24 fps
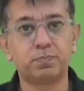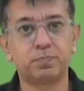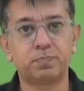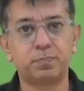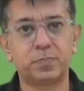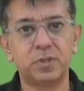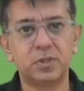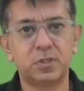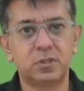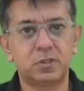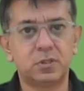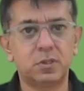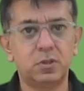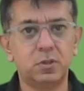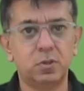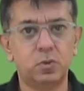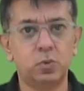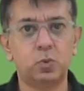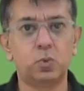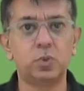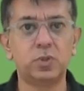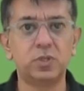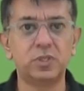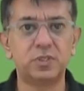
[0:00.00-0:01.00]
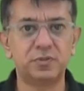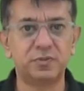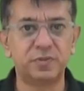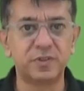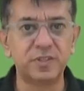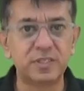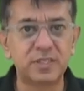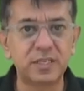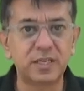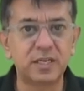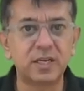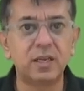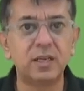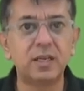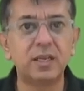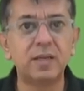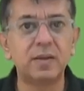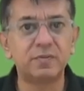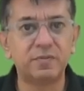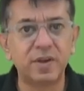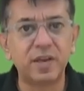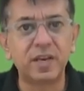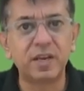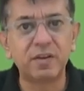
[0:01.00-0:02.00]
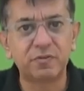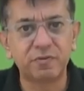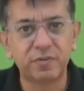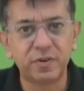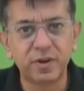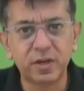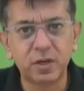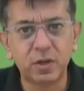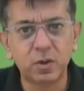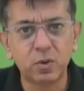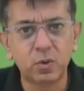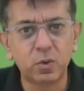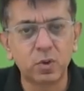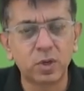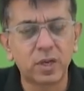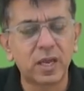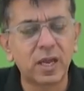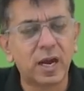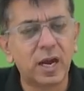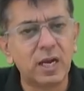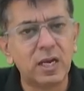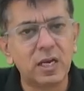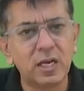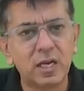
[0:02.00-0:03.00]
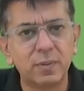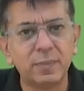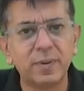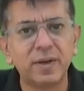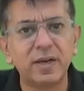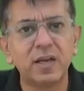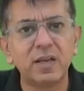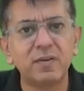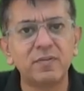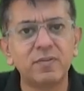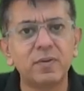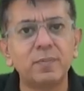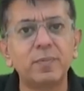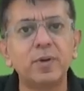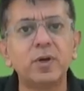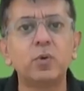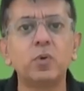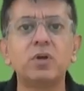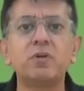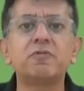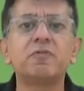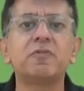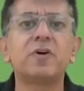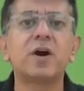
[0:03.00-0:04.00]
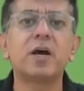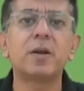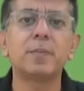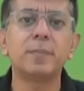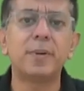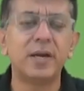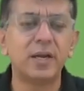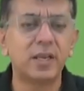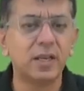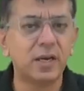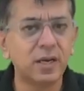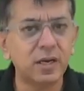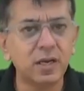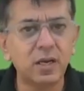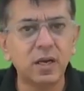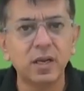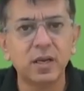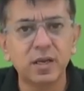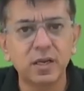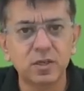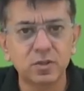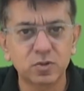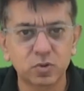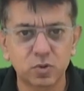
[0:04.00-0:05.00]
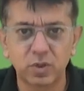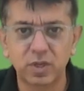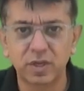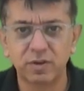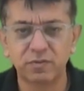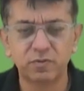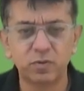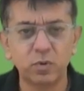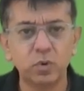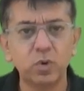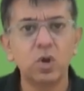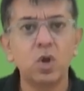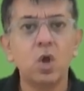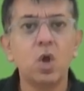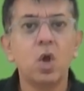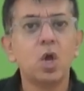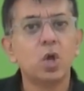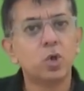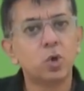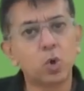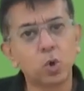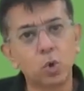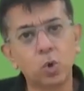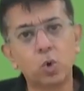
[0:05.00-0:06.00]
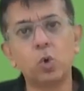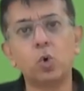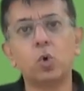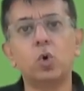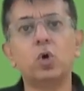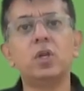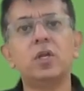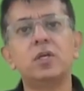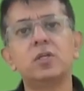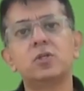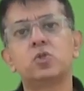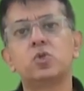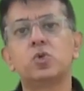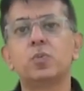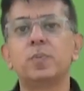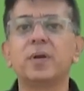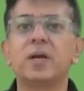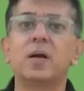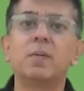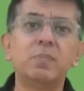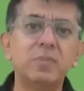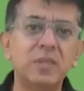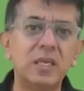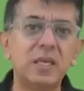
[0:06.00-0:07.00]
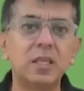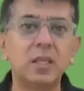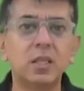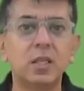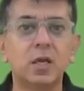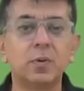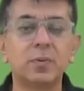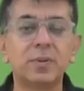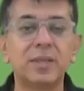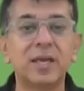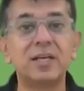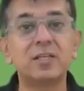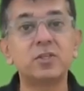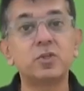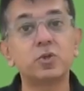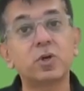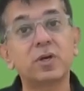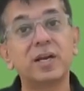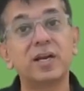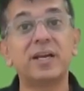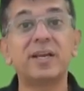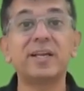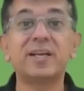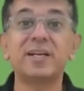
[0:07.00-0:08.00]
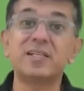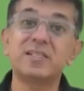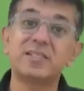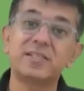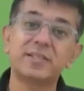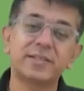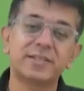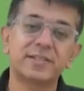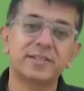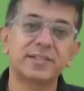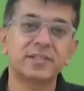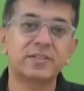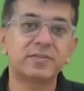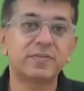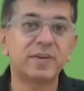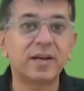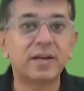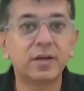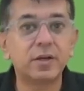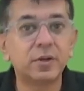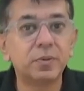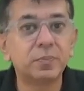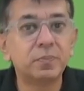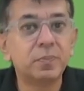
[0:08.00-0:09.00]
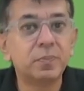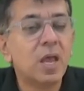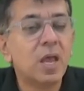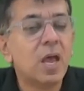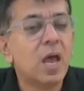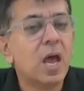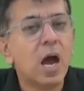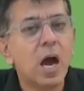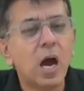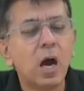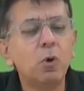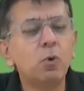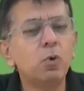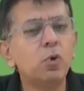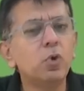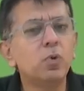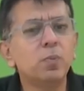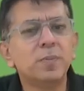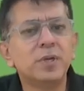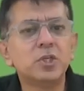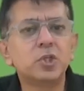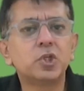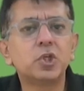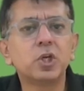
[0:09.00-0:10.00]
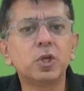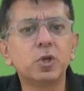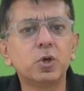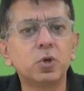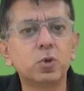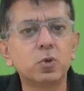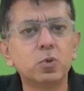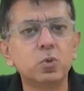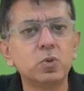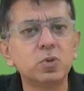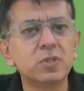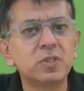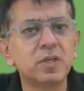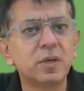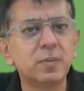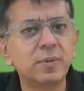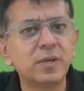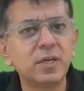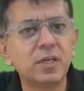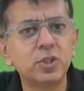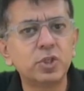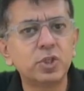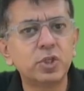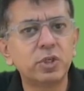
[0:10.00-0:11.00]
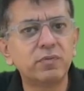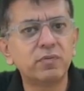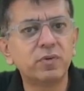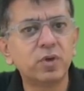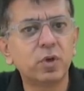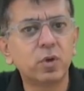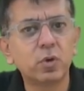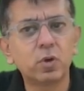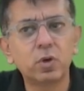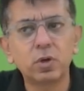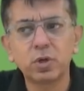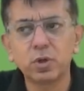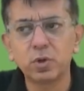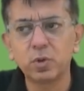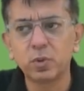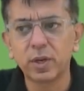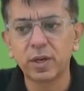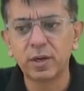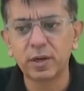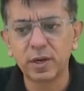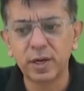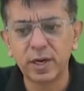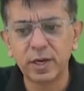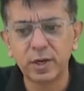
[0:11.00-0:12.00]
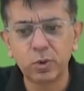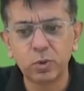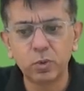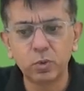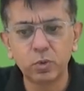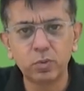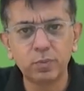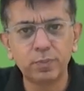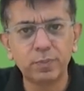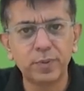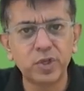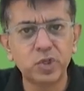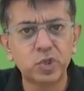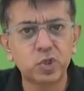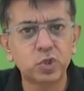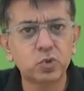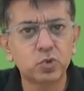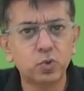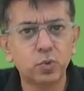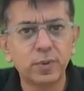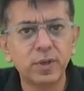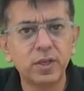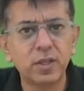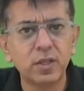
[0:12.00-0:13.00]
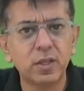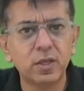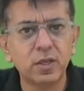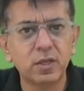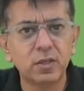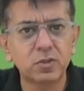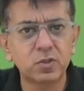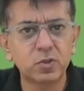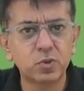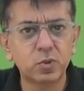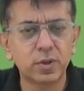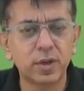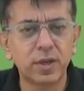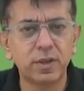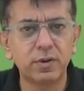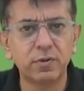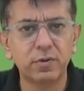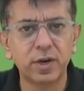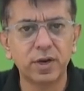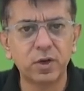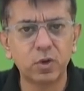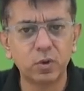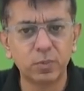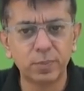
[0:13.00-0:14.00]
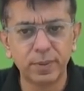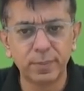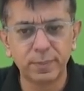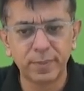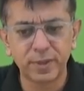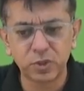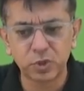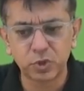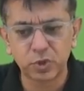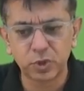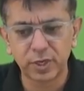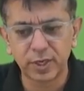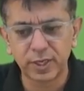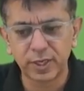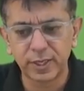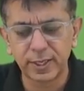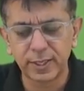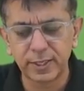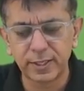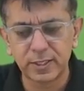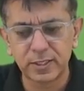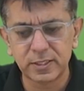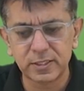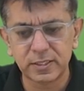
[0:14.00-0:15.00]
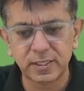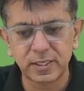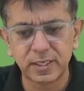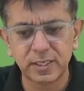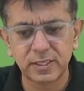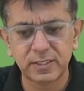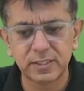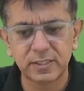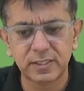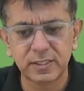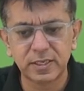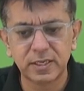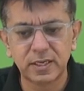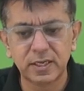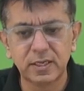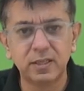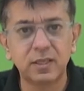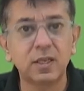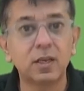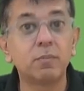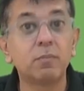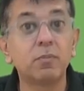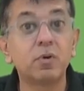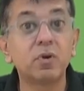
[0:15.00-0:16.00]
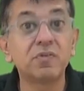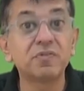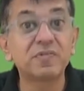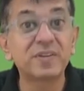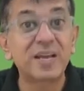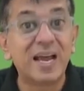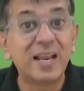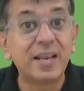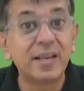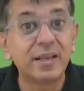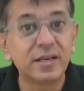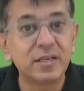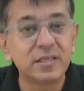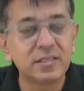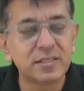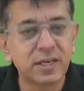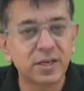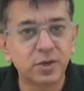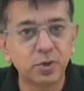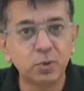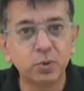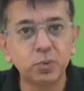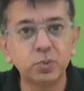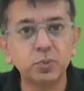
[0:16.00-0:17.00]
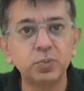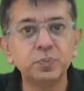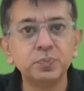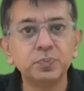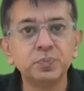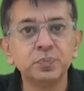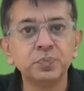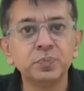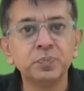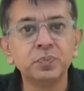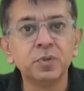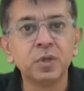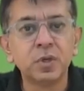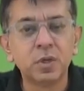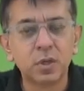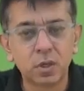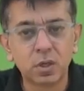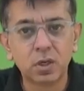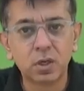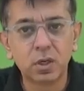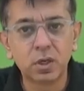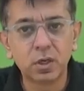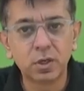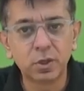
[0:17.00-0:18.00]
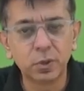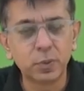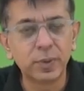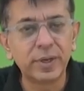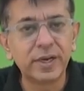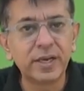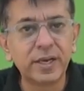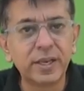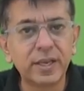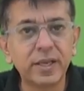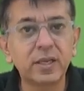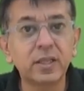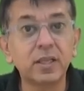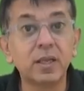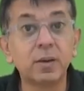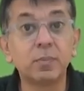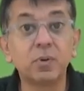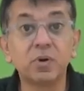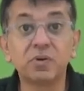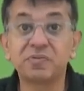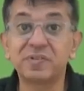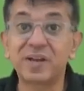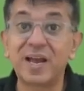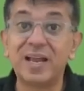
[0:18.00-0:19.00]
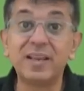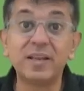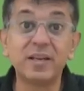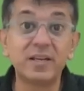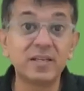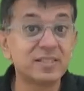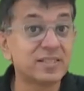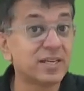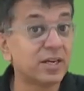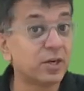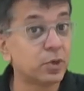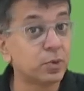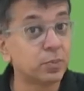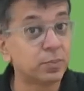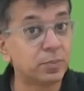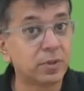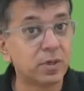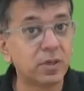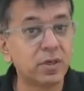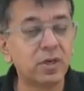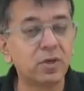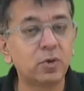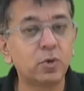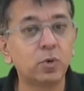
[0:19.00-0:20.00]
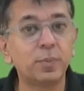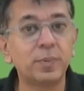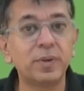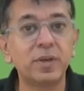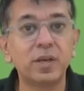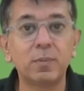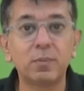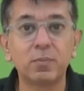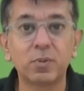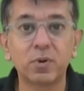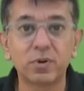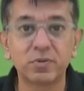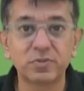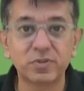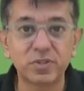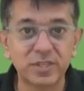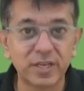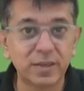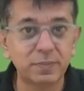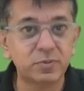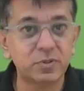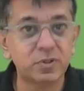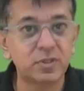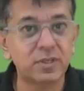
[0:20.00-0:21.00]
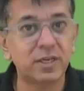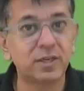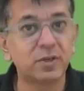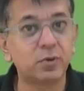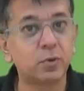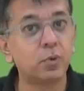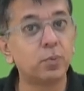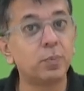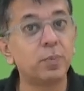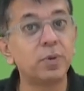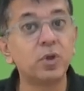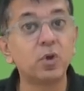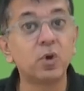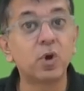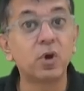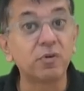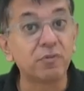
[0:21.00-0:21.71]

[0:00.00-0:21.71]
person who is physically very fit, okay, ultimately will be doing far better in career. So therefore, your goal is to become thin now. That is your critical success factor. How do you measure your goals are being achieved or not? You can try to measure so many things. You can try to be measuring, in this case, say, the number of calories that you do. You intake, number of calories that you burn, it could be number of steps, it could be your